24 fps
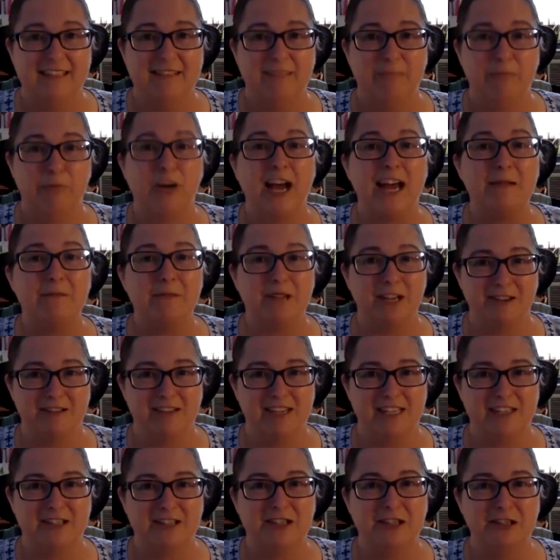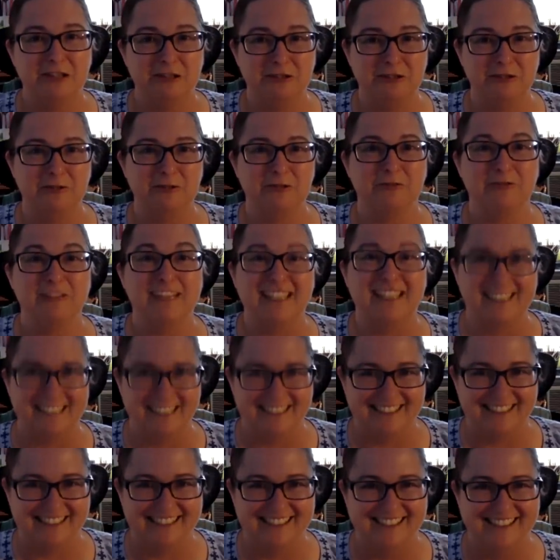primary to
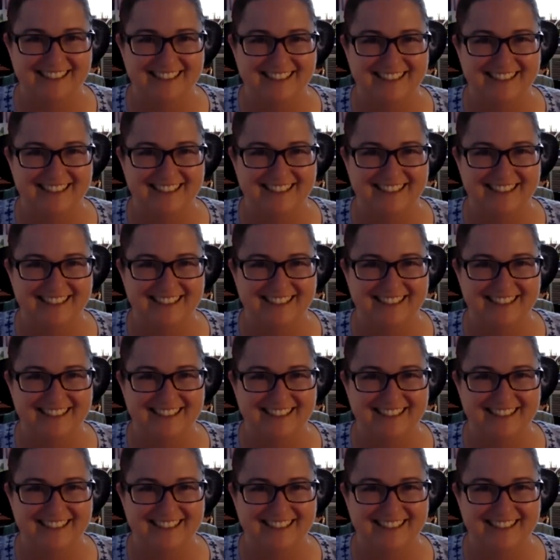Greekness.